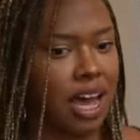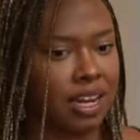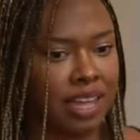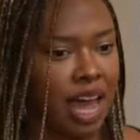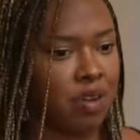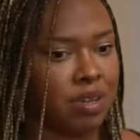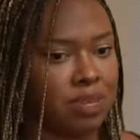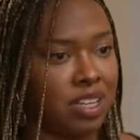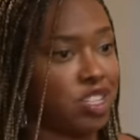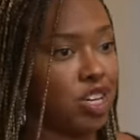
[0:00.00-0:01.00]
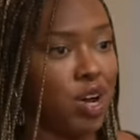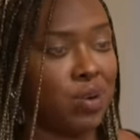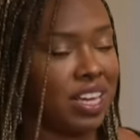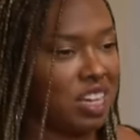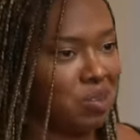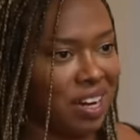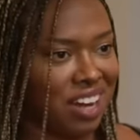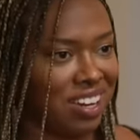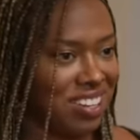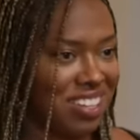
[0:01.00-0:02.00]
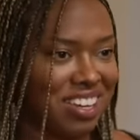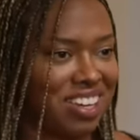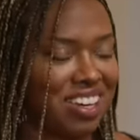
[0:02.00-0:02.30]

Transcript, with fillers: not allowing me to go eat when I need to